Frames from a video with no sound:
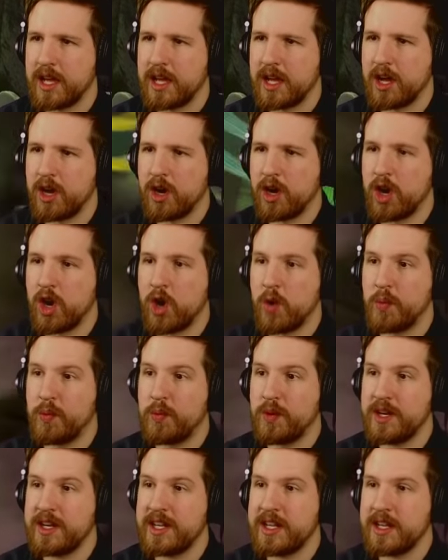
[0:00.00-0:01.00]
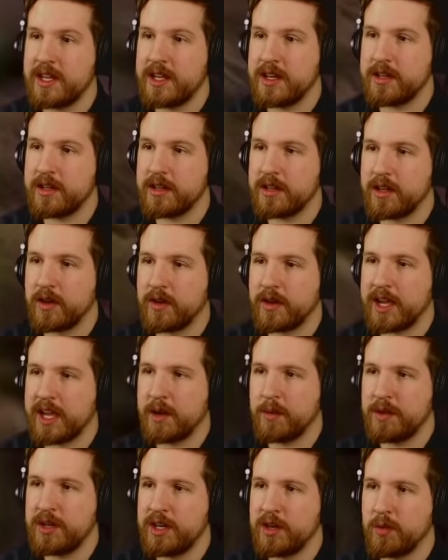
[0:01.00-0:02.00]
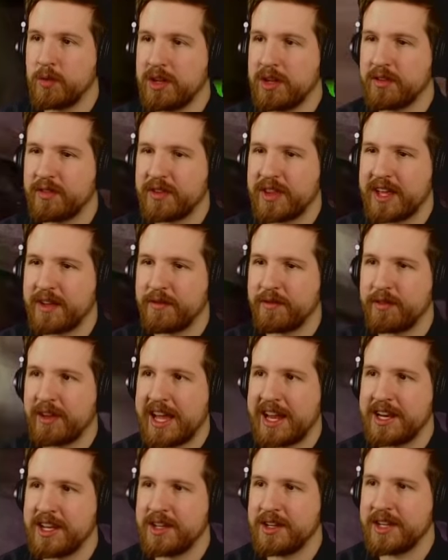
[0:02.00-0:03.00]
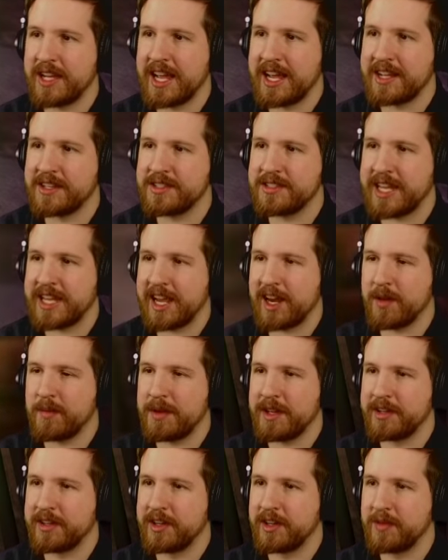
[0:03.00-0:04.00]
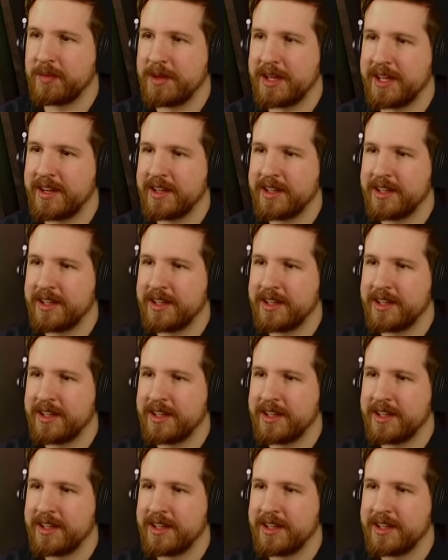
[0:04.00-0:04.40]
Oh, we need, okay, we need a for that. Vladdy, you kind of scared me a little bit.